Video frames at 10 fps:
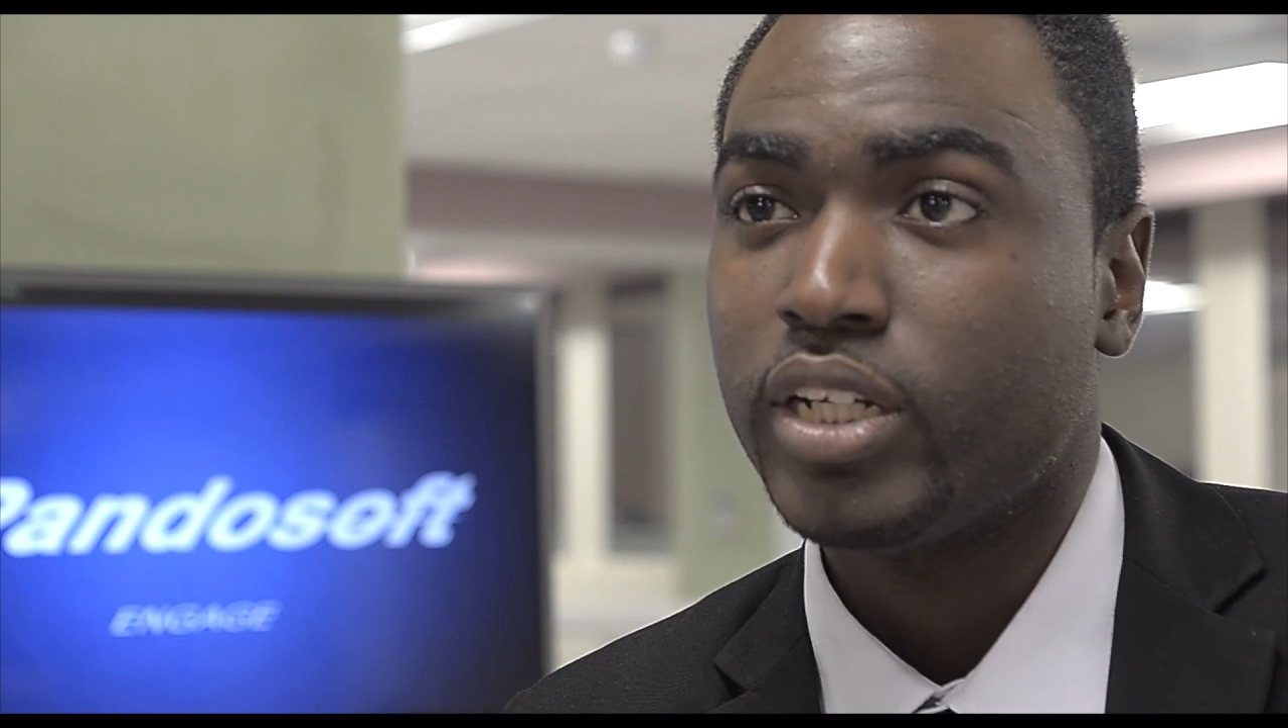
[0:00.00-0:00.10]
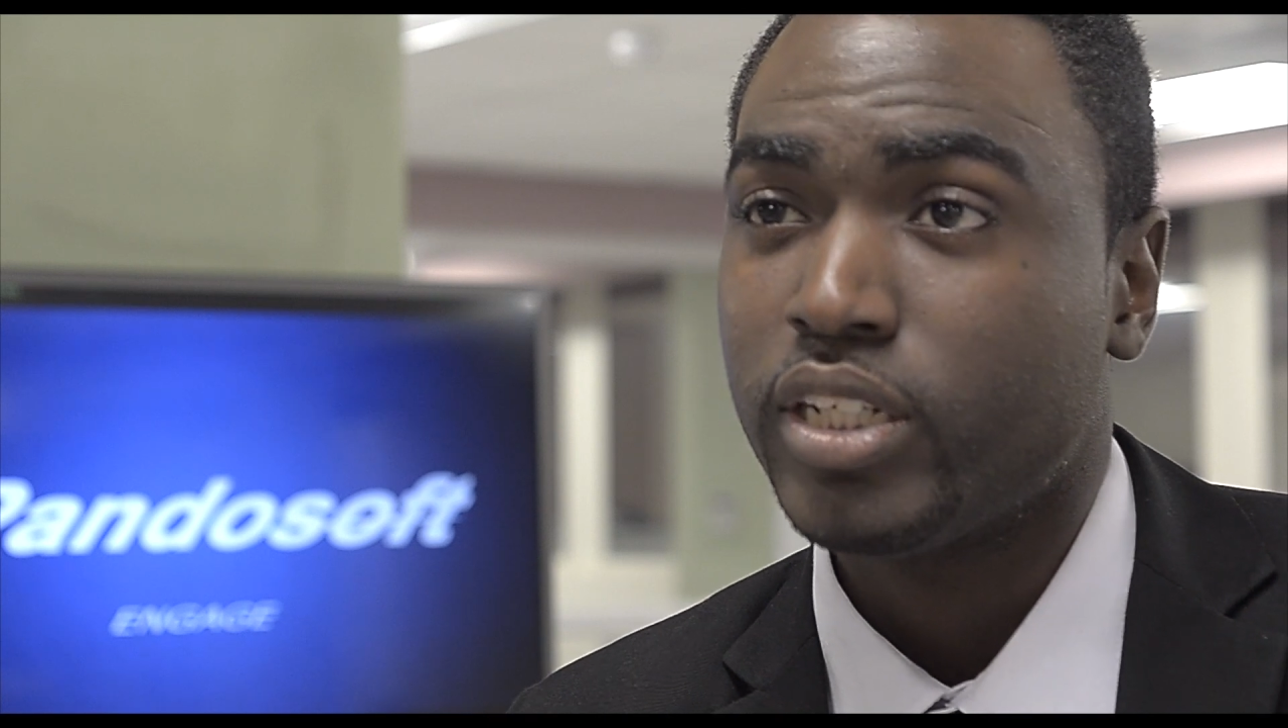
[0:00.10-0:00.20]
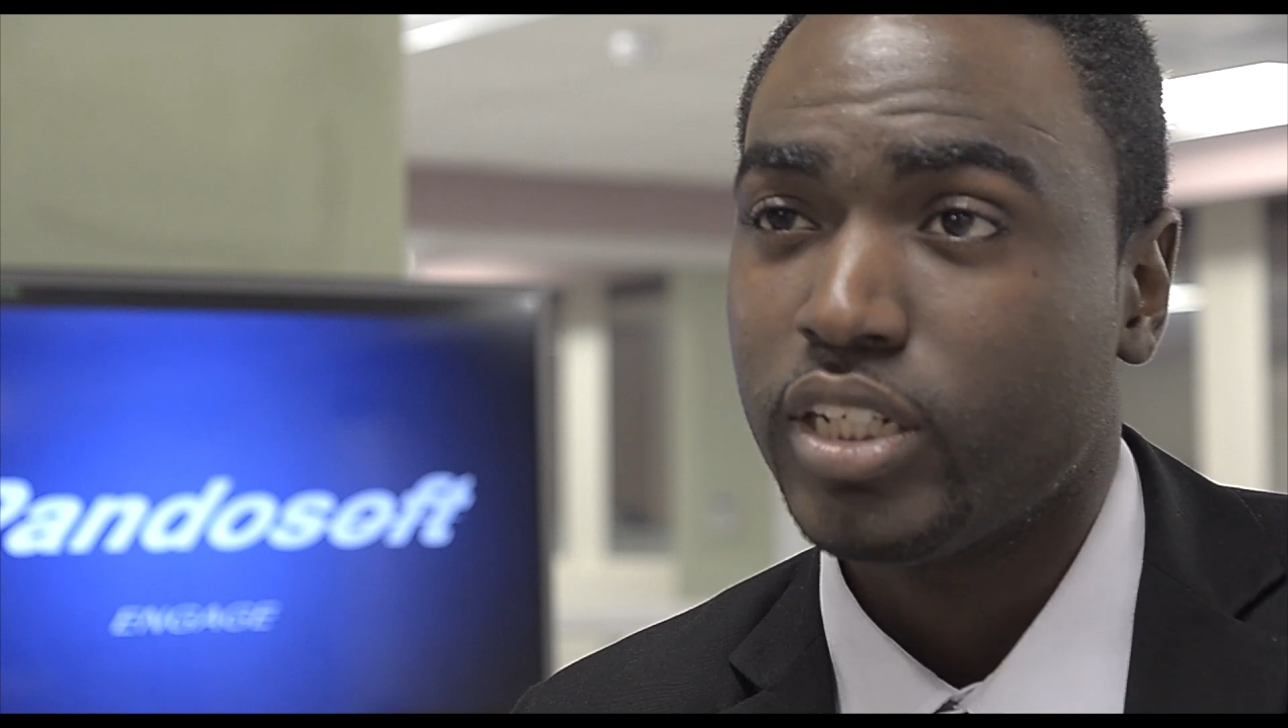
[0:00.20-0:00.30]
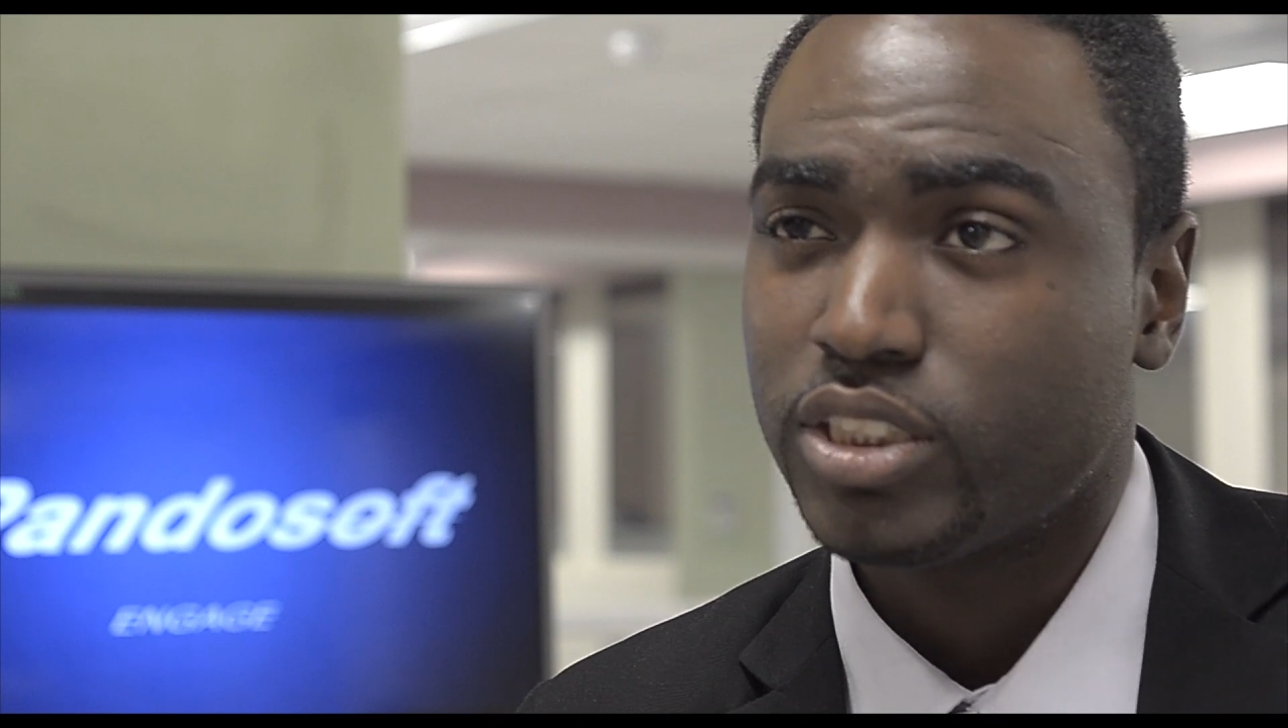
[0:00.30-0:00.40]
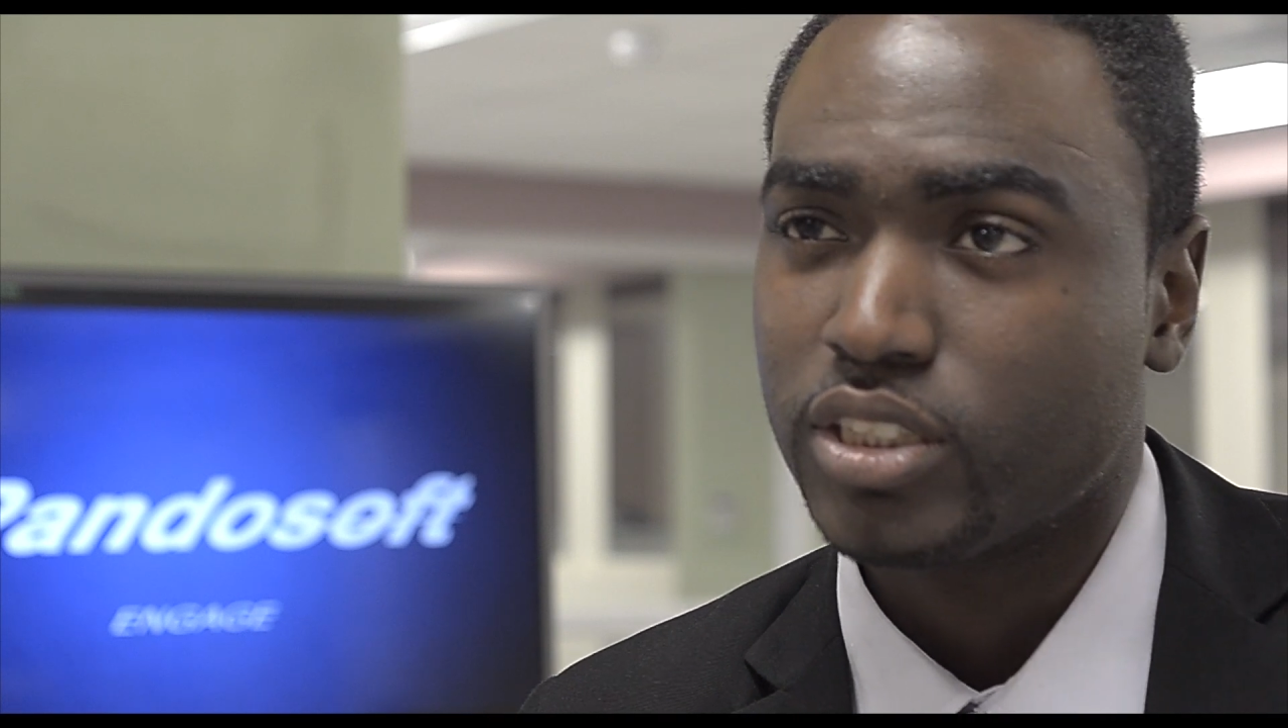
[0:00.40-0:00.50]

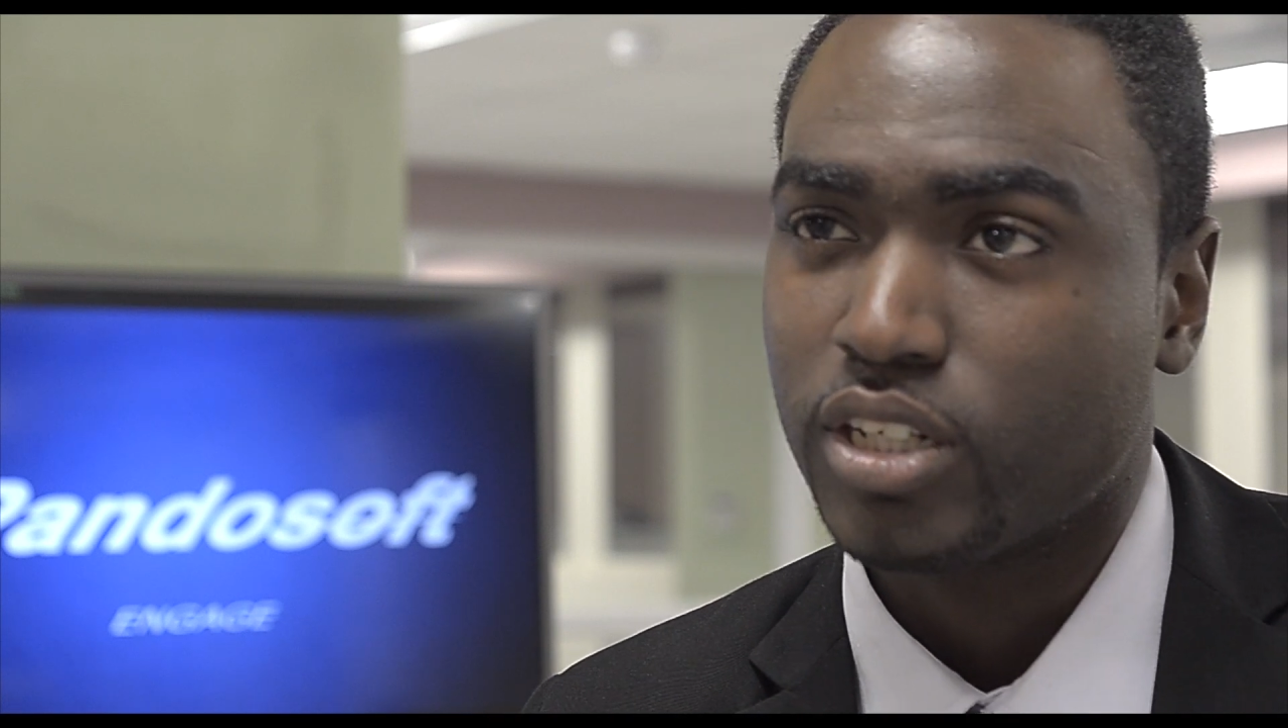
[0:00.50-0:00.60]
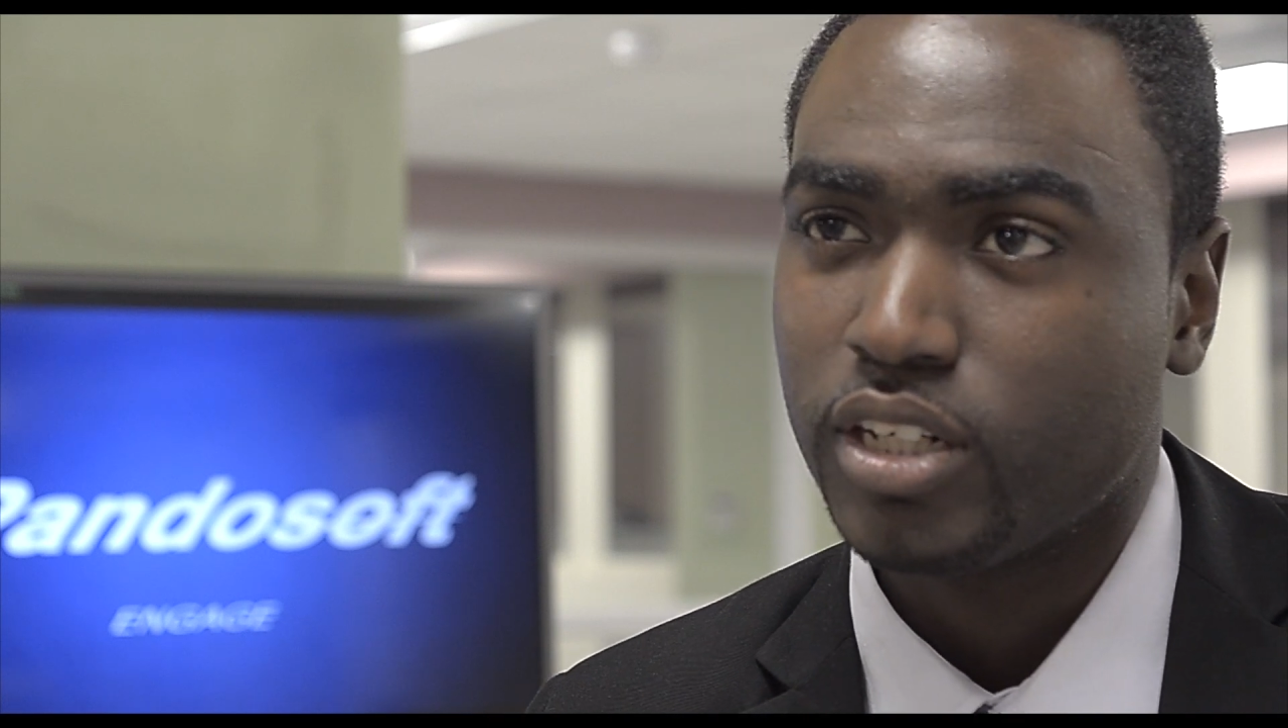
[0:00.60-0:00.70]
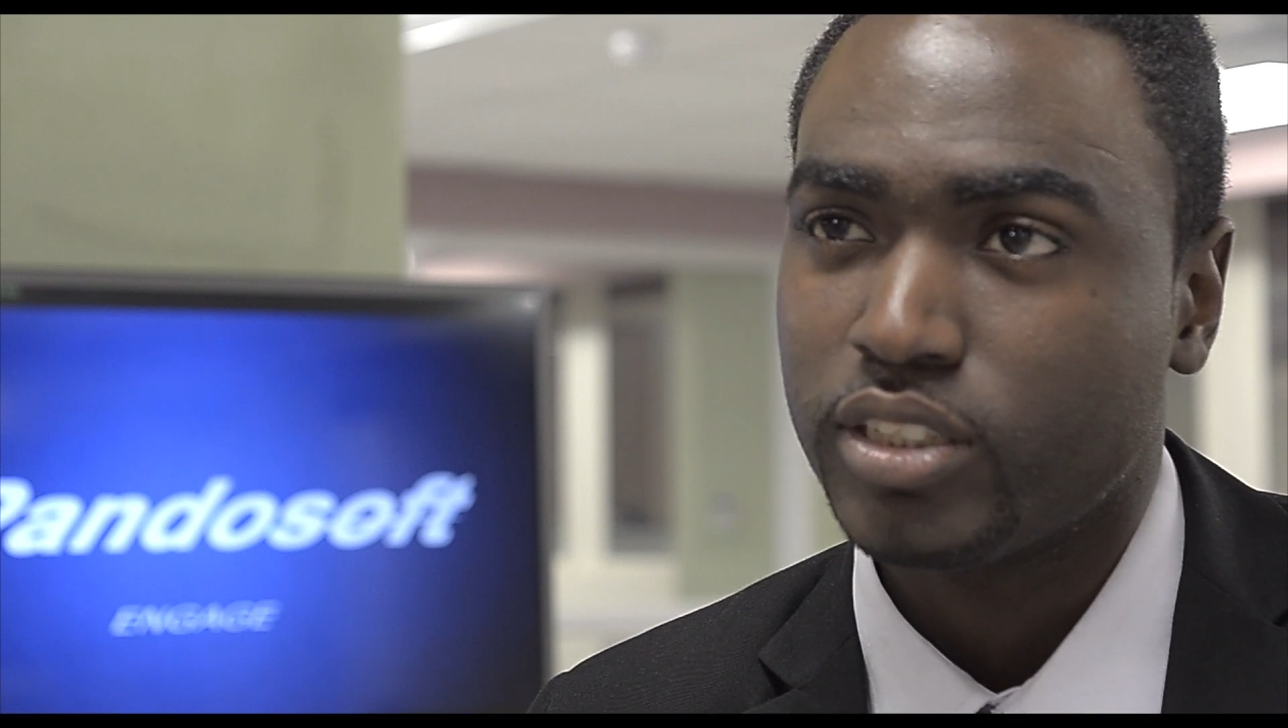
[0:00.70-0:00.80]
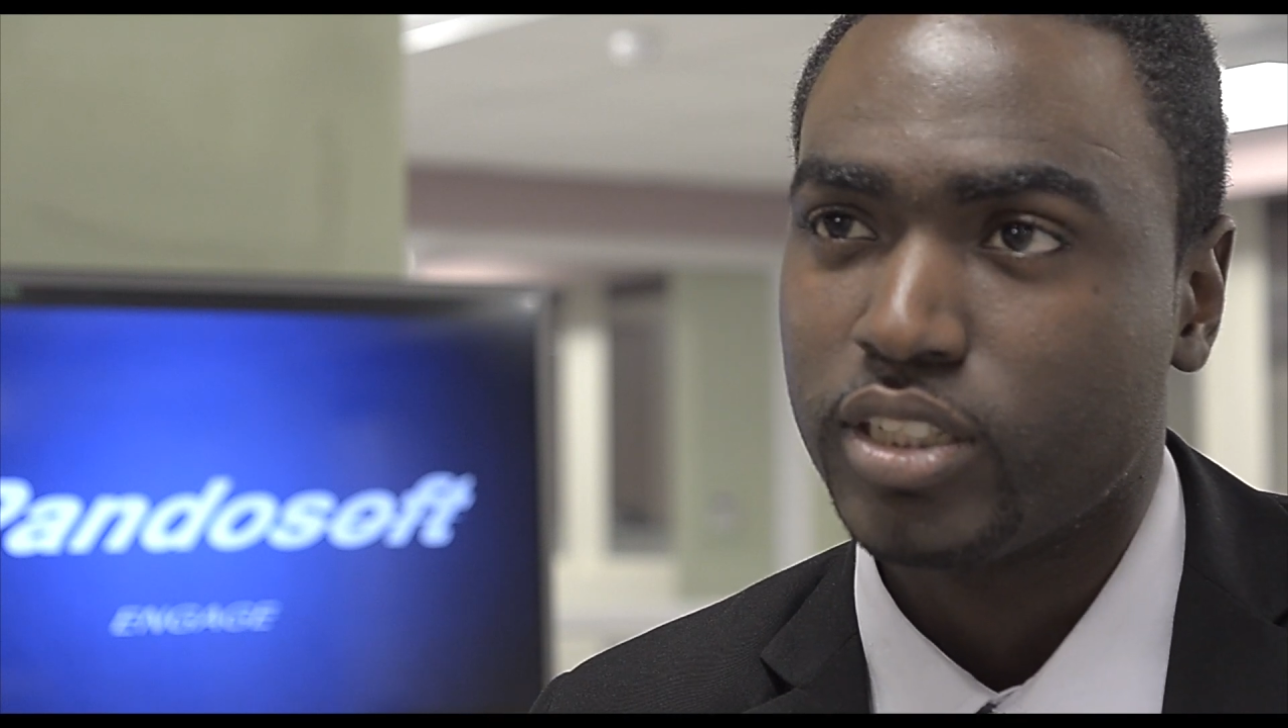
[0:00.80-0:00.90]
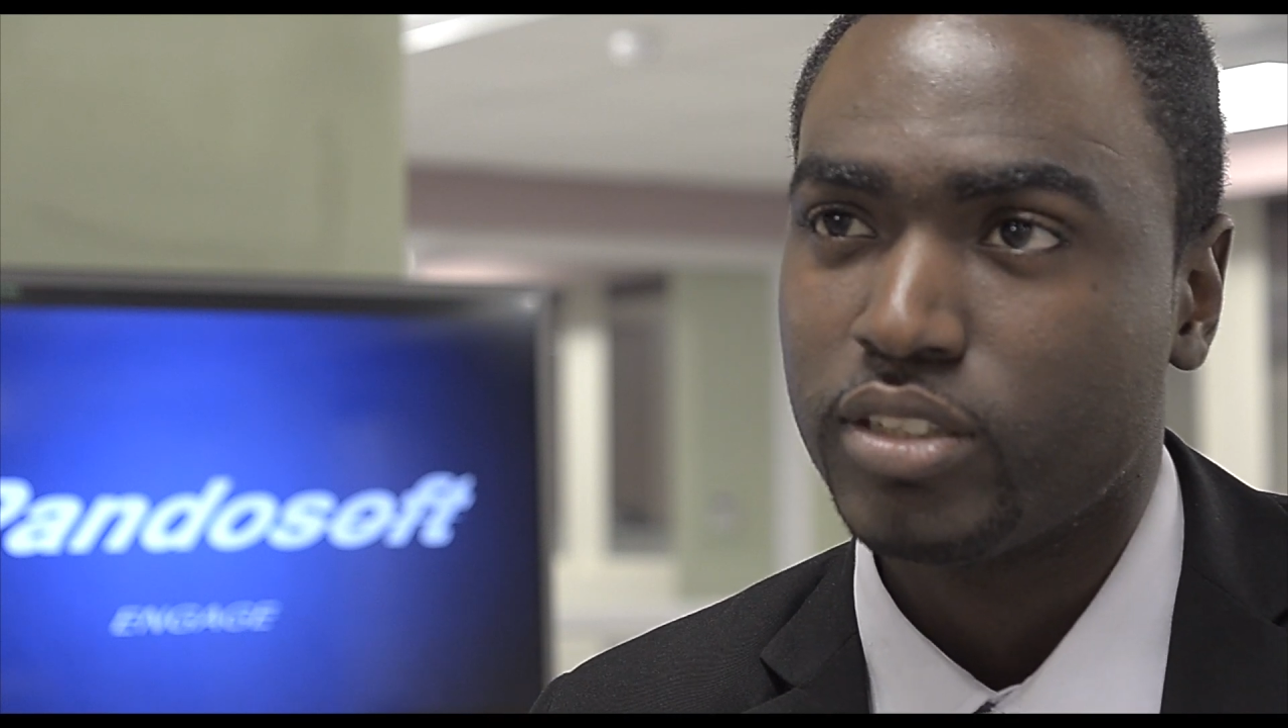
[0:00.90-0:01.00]
engaging
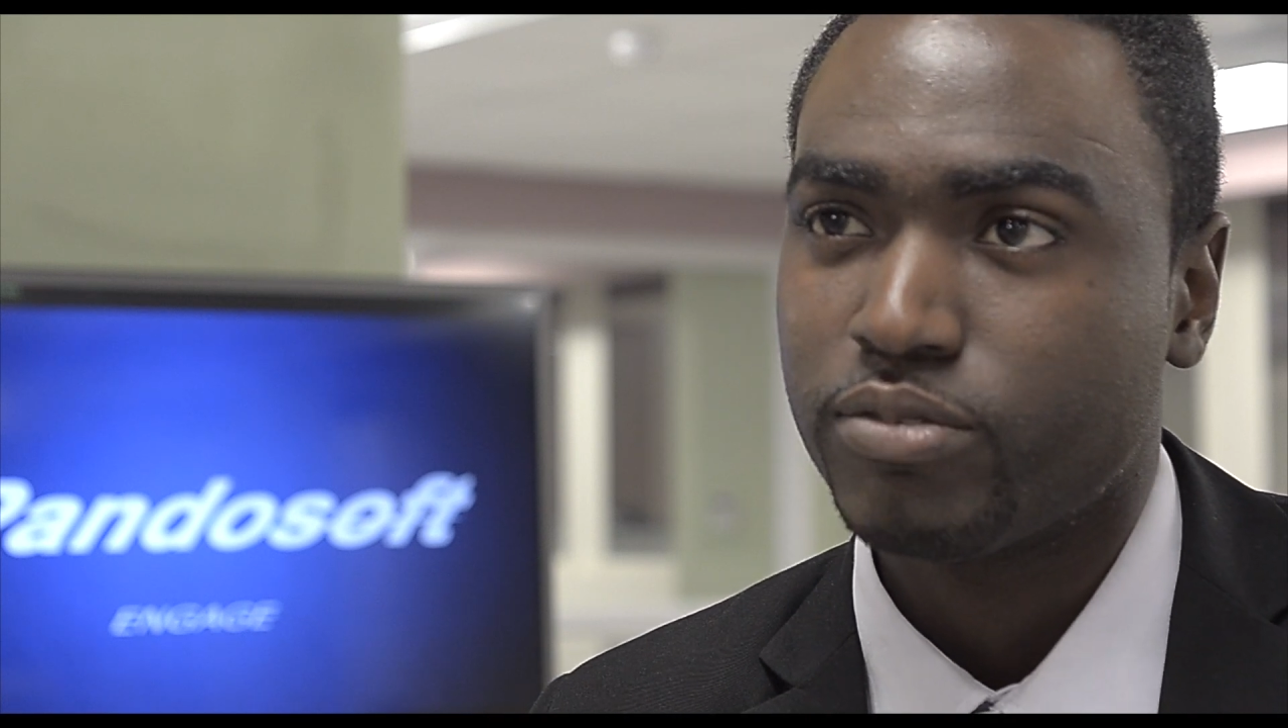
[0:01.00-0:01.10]
content